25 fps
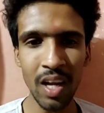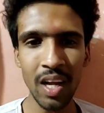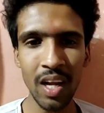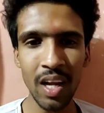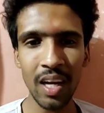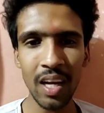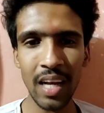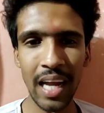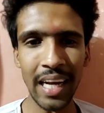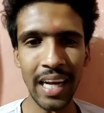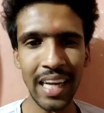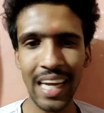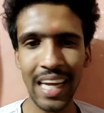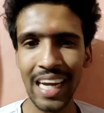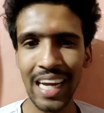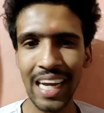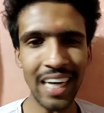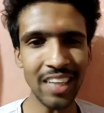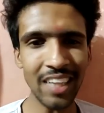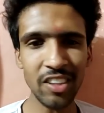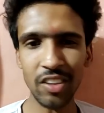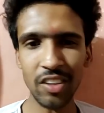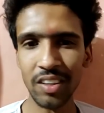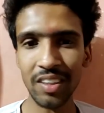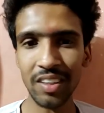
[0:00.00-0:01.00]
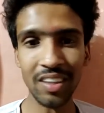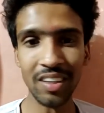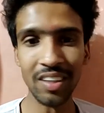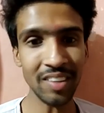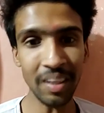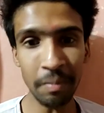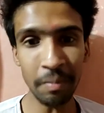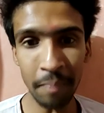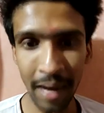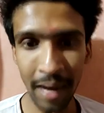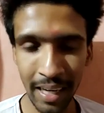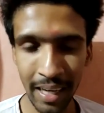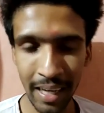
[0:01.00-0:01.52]
Like age
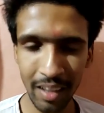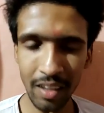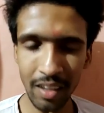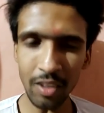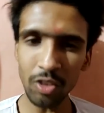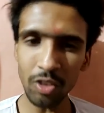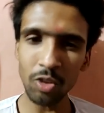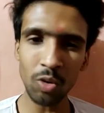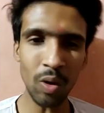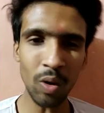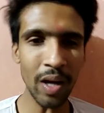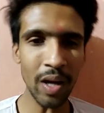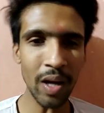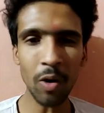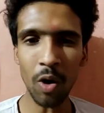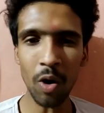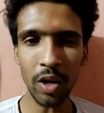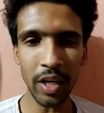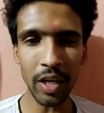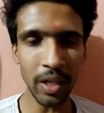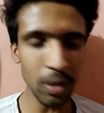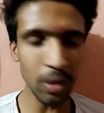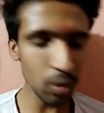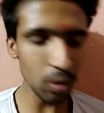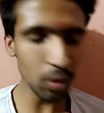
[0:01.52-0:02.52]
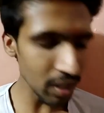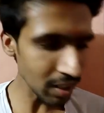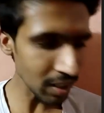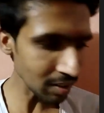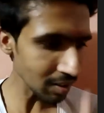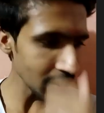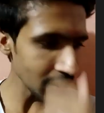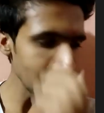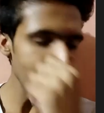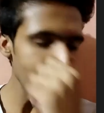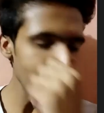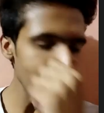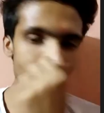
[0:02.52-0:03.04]
doesn't matter. So I got into this,
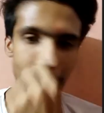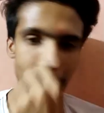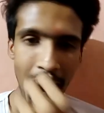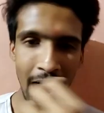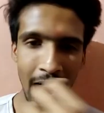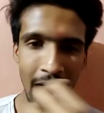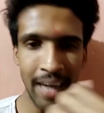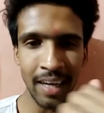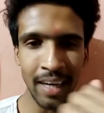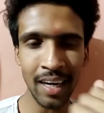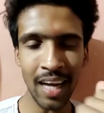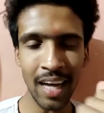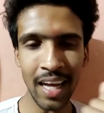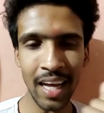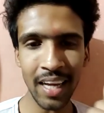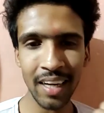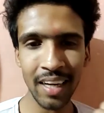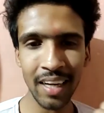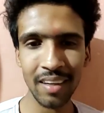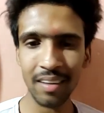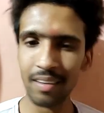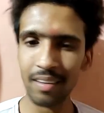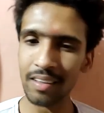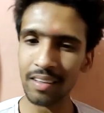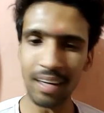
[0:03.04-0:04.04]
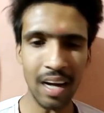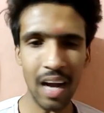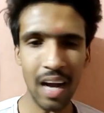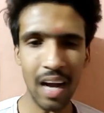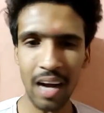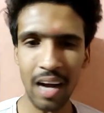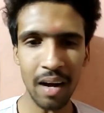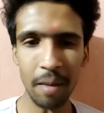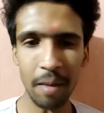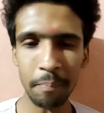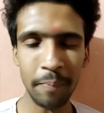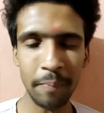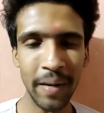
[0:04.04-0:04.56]
and like
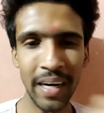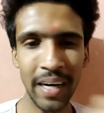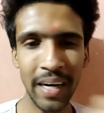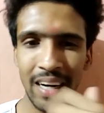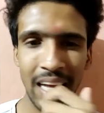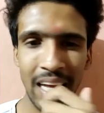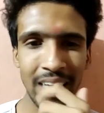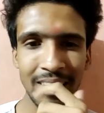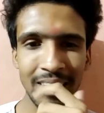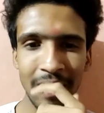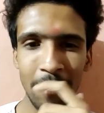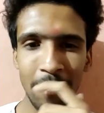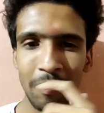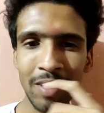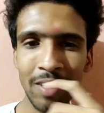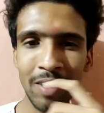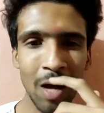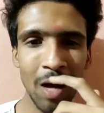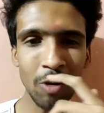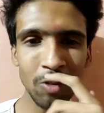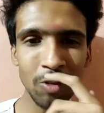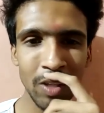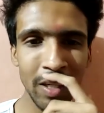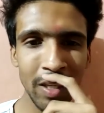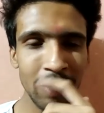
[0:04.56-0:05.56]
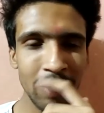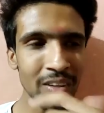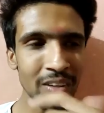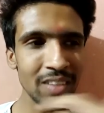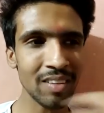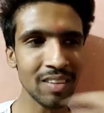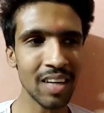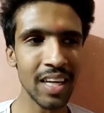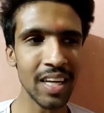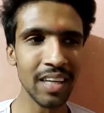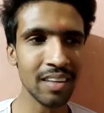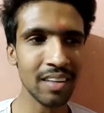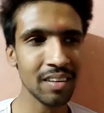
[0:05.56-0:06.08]
I paid like 7,000. It was
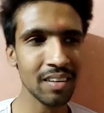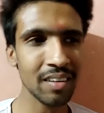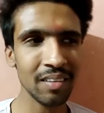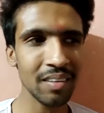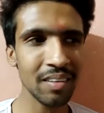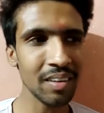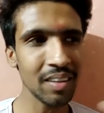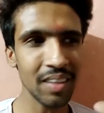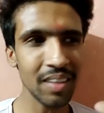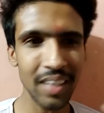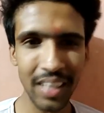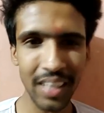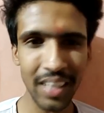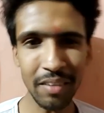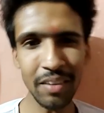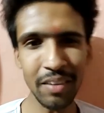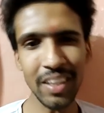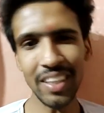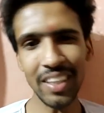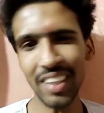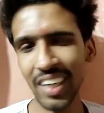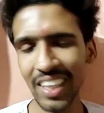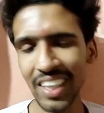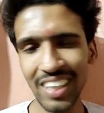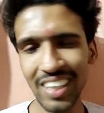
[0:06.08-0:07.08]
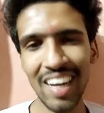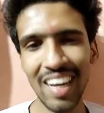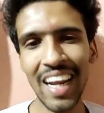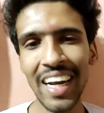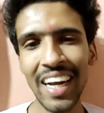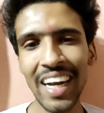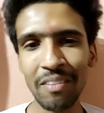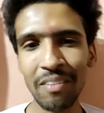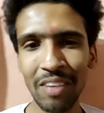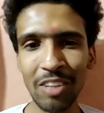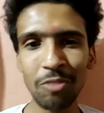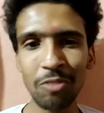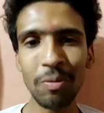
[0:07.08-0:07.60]
like it is like
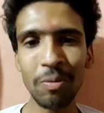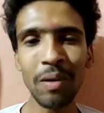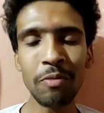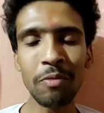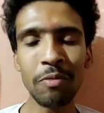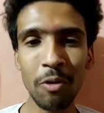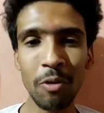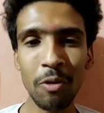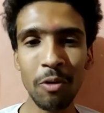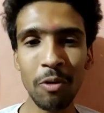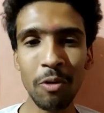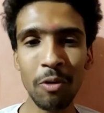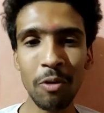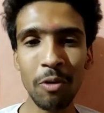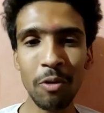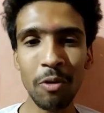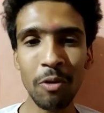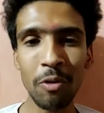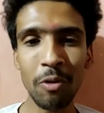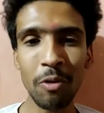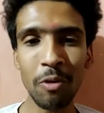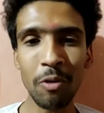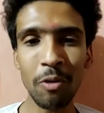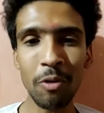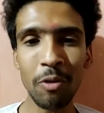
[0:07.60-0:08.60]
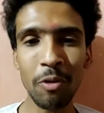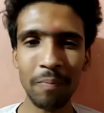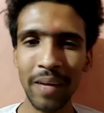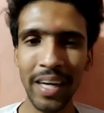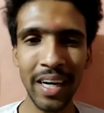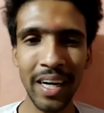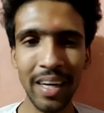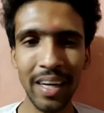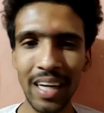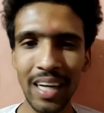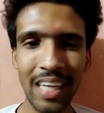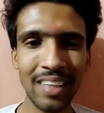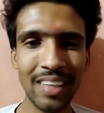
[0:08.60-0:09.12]
investment for me. So I paid it
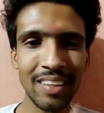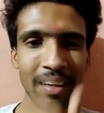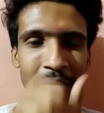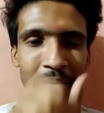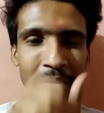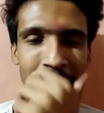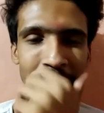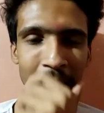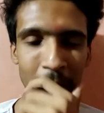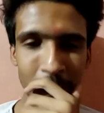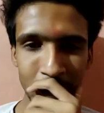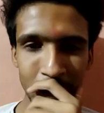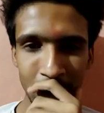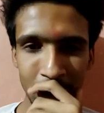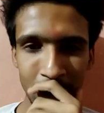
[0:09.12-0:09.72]
like 7,000.